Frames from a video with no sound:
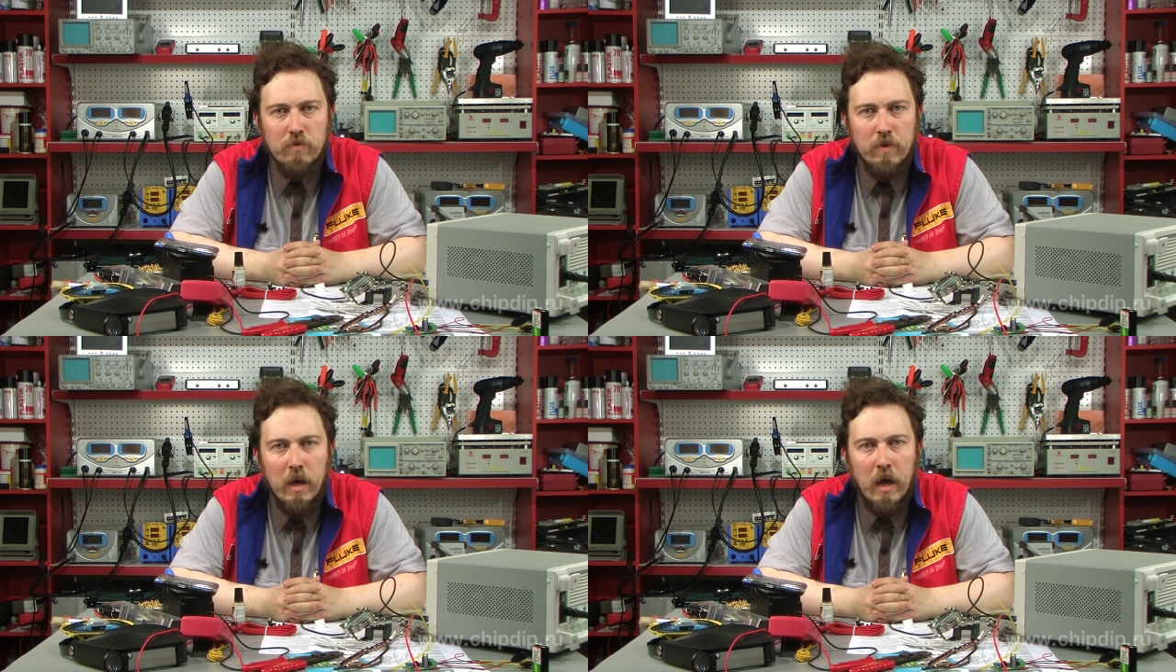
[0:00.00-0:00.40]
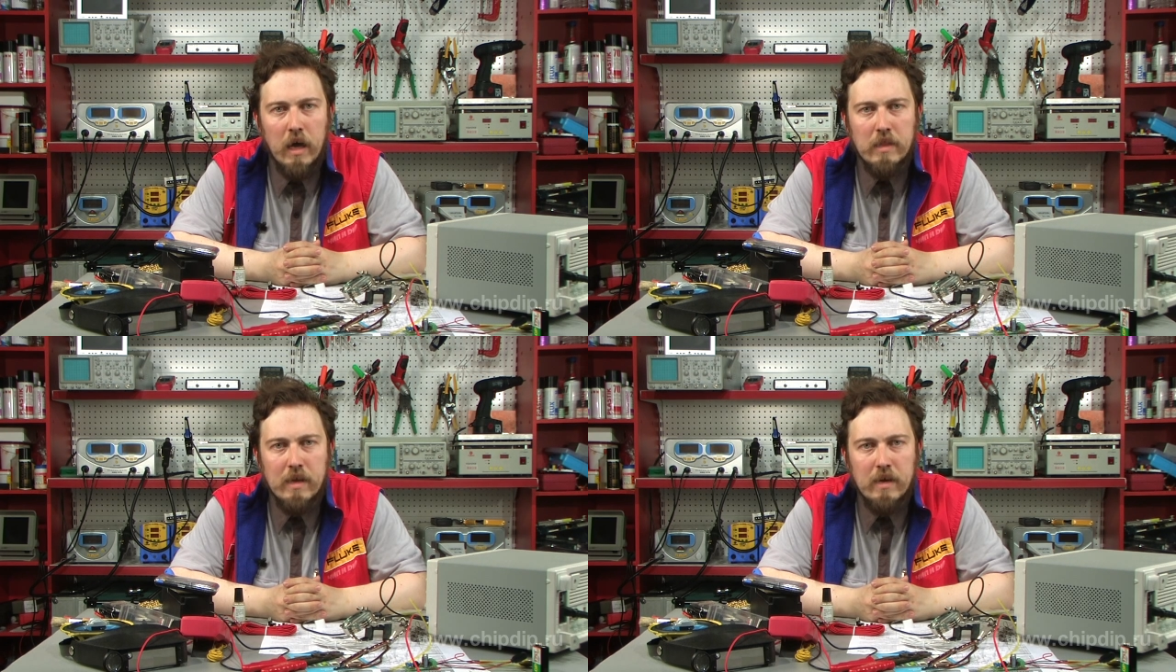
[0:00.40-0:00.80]
But
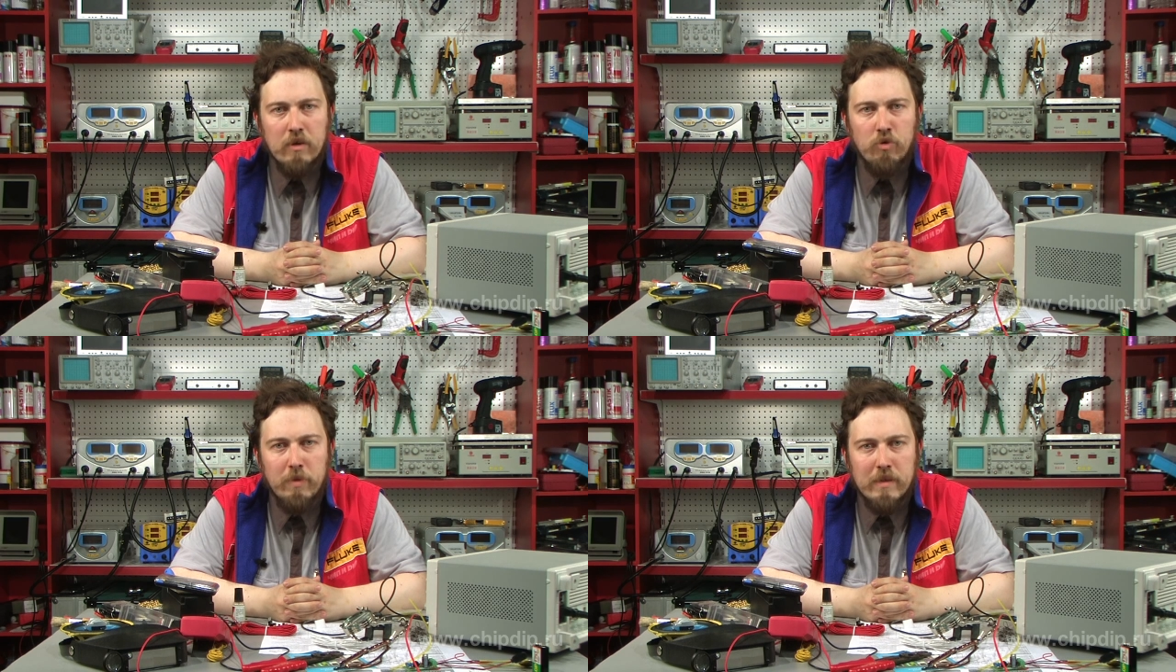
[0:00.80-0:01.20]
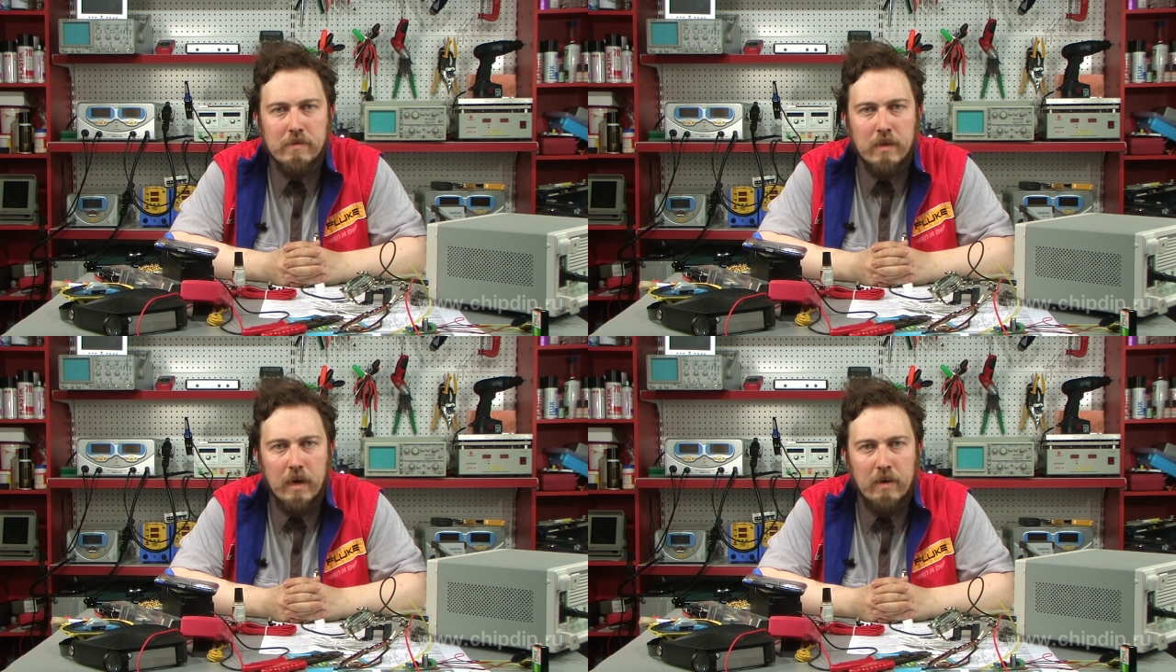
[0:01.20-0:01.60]
Austria was
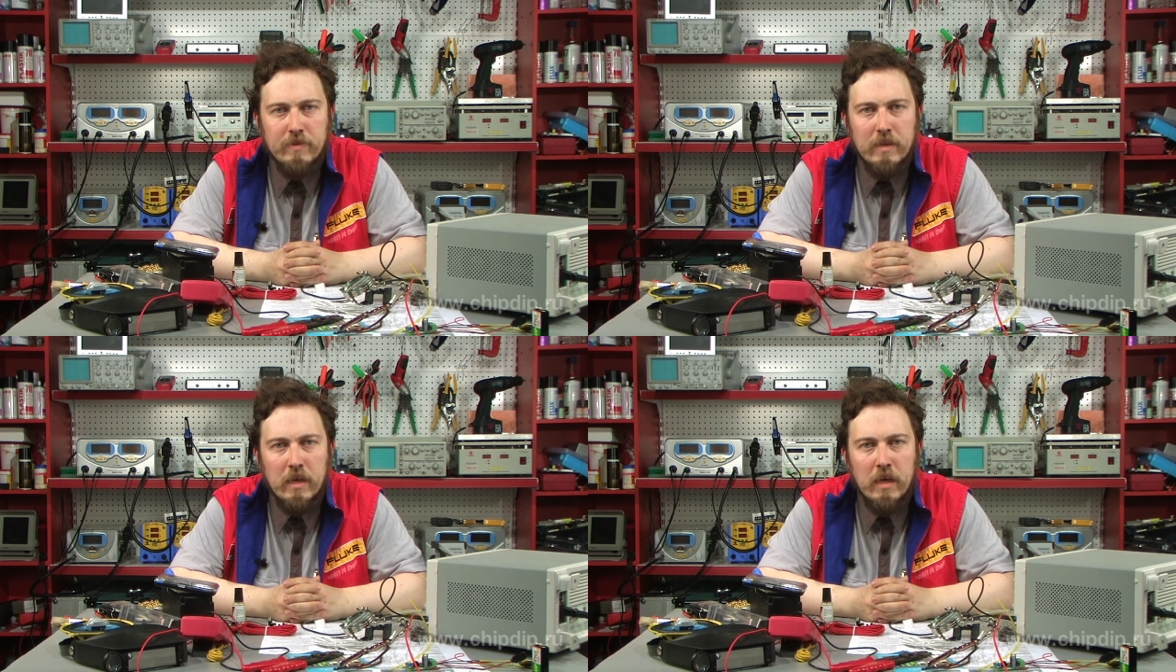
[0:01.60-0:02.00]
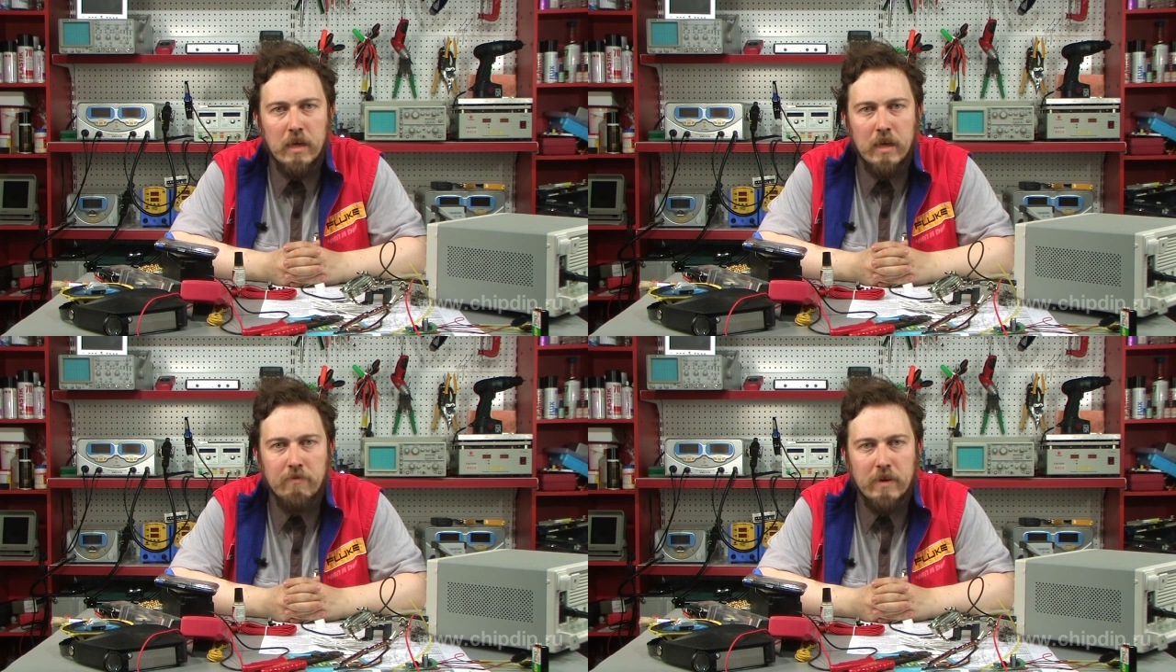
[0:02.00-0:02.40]
occupied at that time
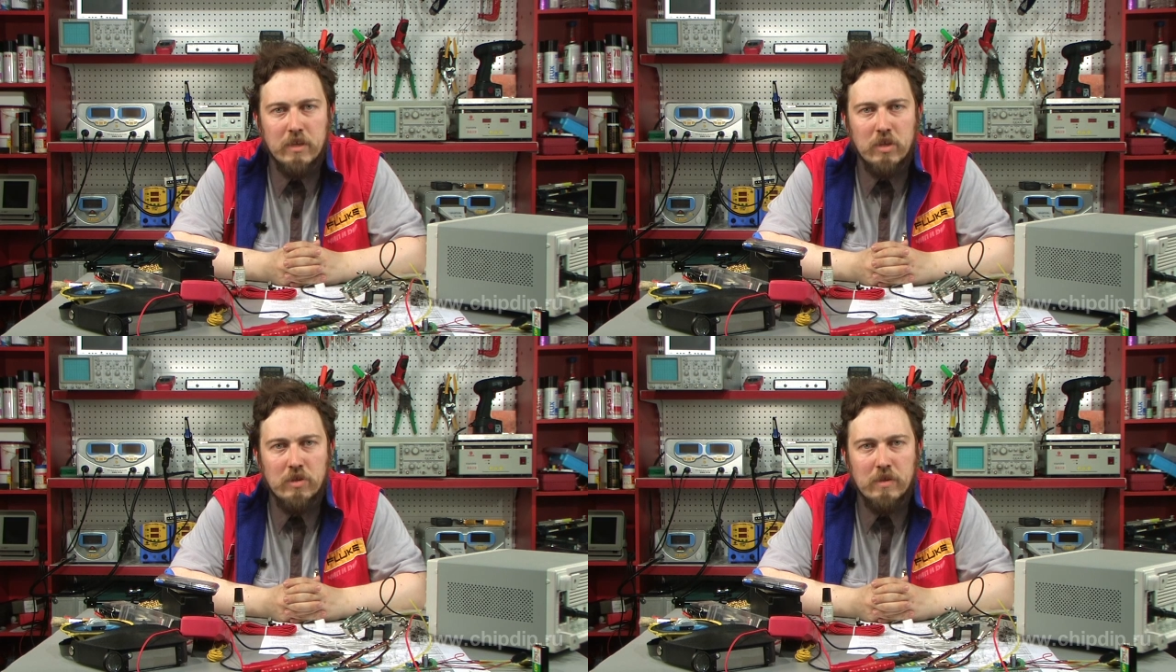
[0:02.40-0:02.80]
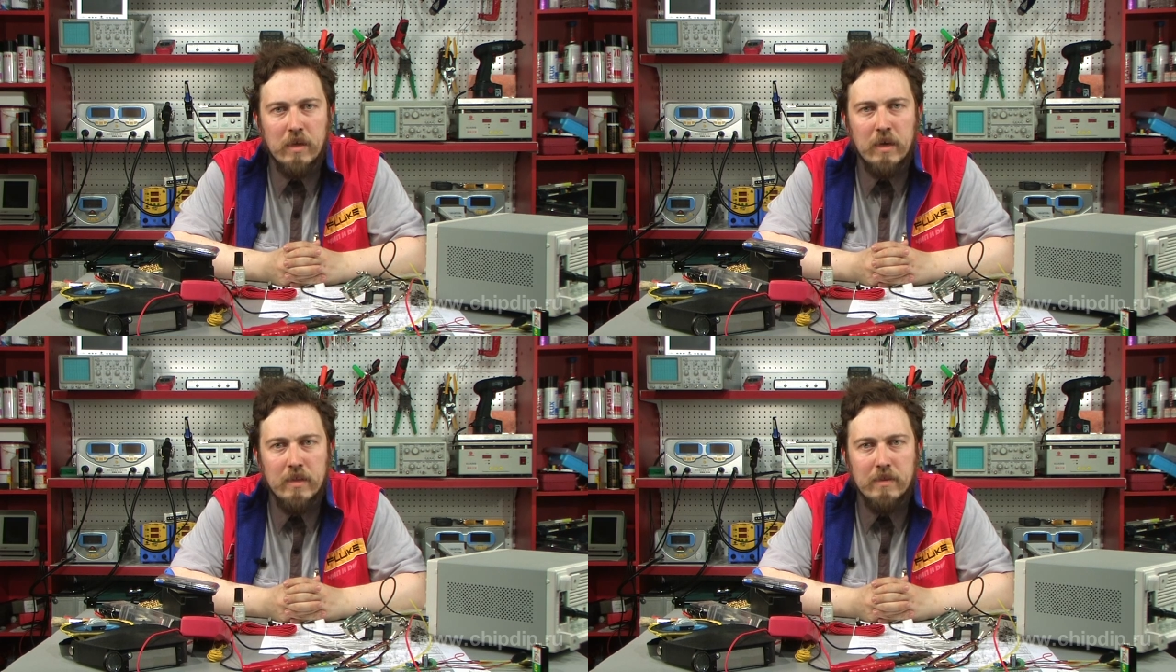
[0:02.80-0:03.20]
and the factory was
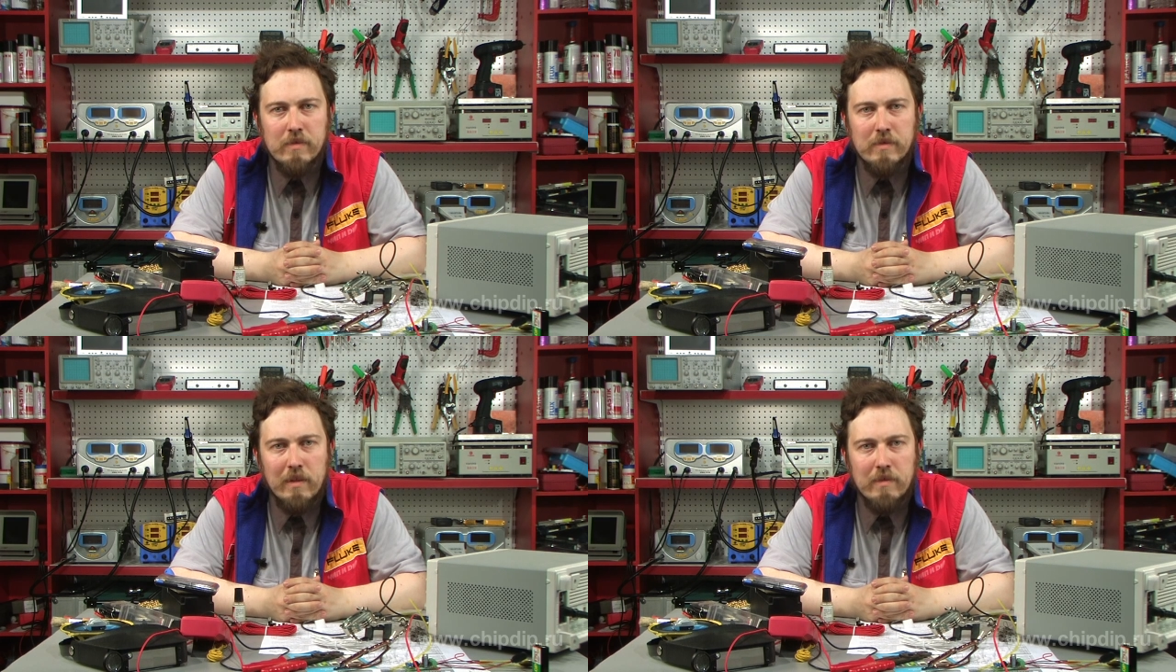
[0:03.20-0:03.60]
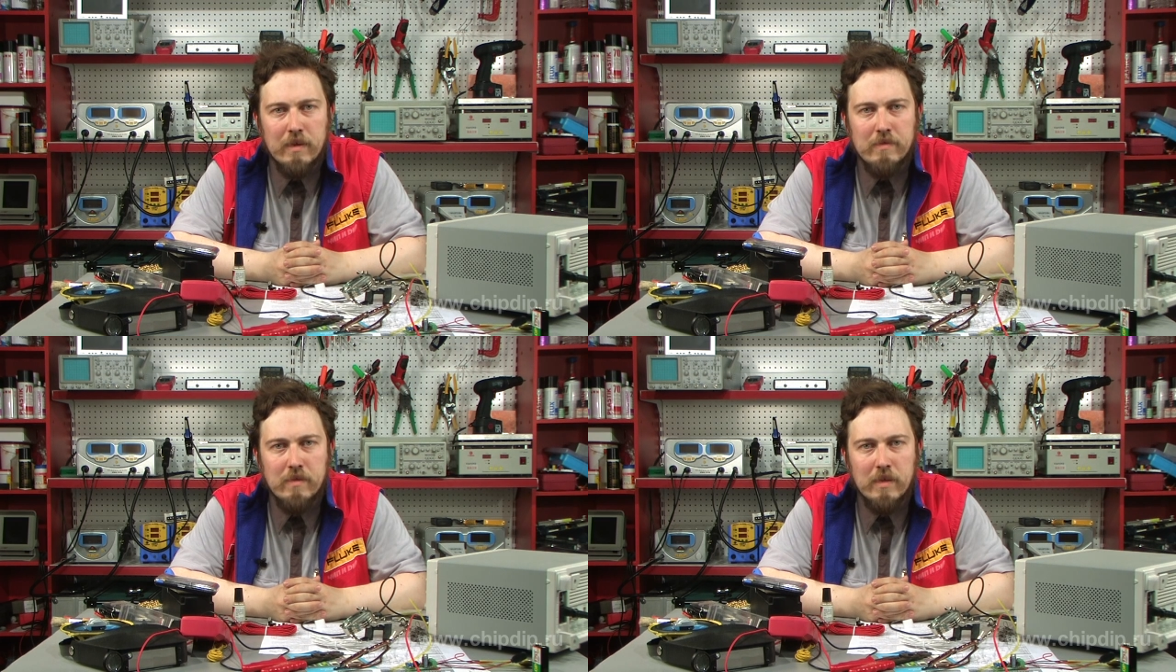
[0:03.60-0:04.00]
basically
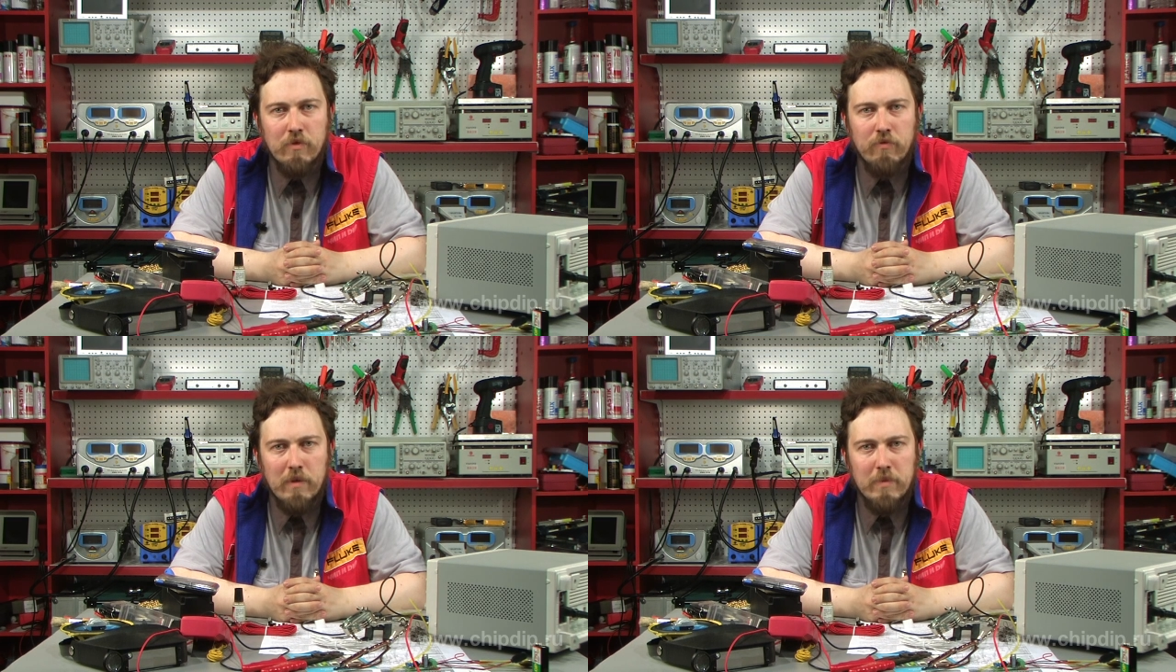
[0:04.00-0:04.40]
nationalized.